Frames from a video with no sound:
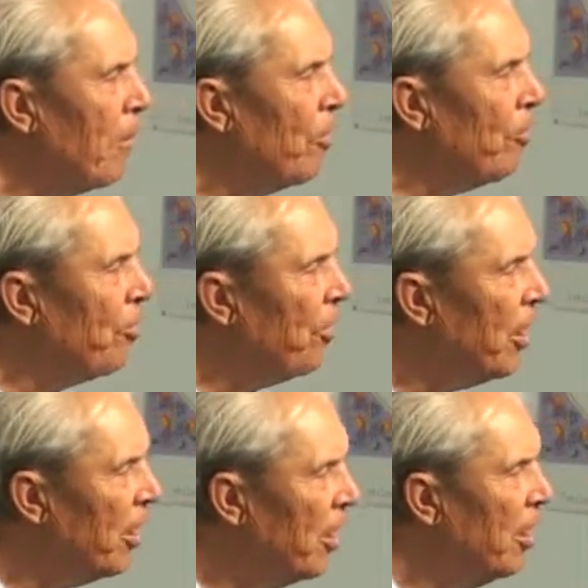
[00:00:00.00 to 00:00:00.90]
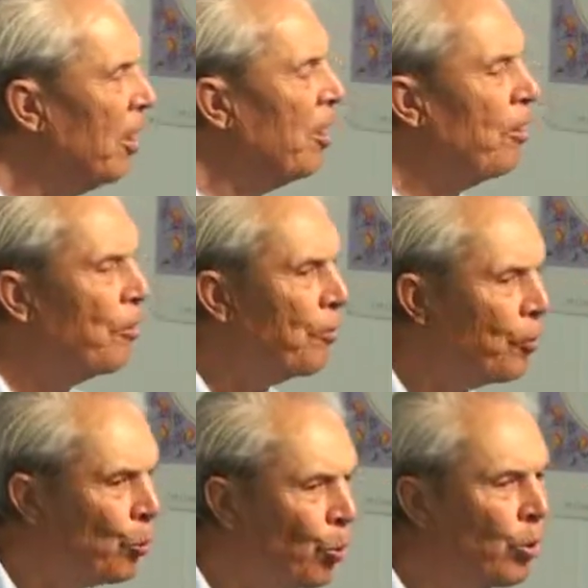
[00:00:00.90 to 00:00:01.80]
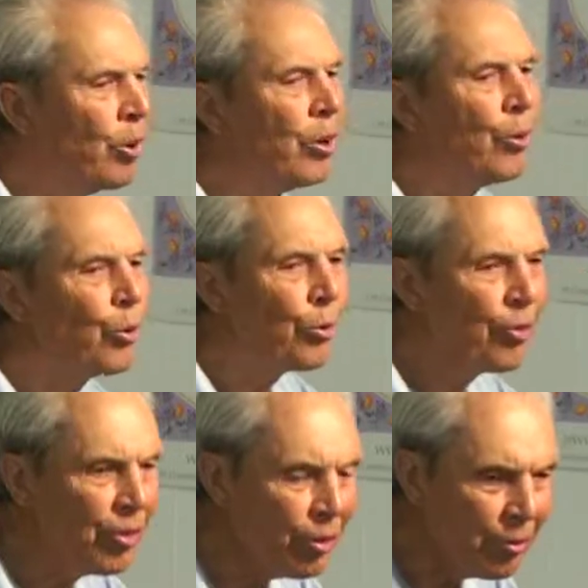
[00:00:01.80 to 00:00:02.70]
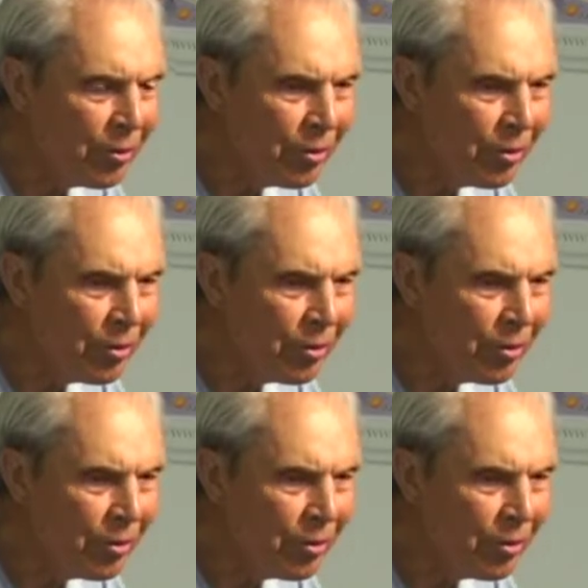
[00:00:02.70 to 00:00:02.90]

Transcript: Study for yourself.